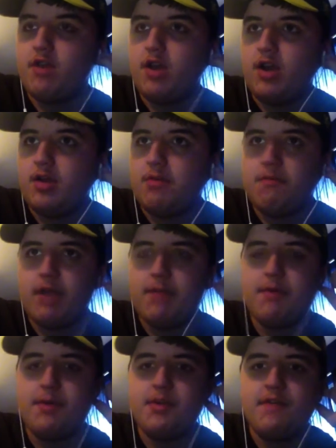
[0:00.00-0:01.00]
on like a
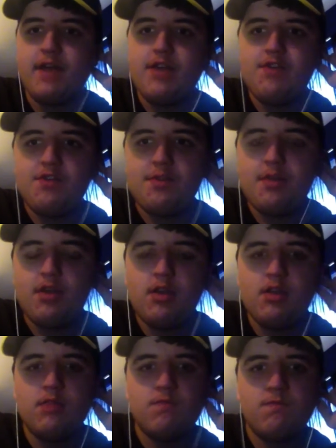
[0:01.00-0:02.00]
mobile device or something,
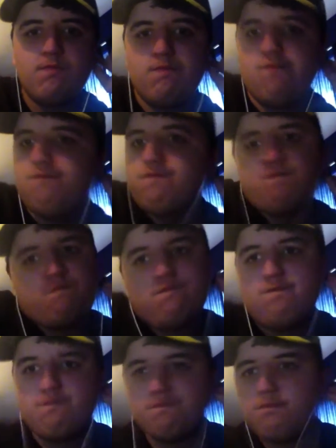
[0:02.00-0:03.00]

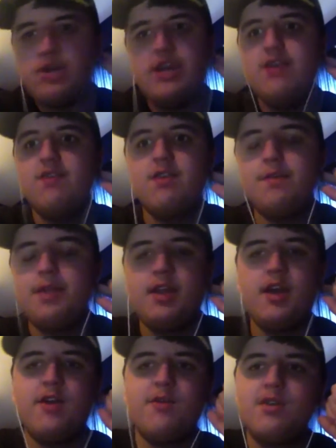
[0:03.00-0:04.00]
please let me
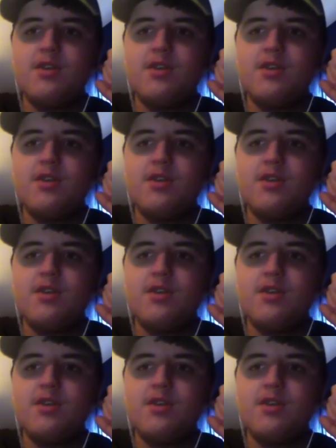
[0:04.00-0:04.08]
know.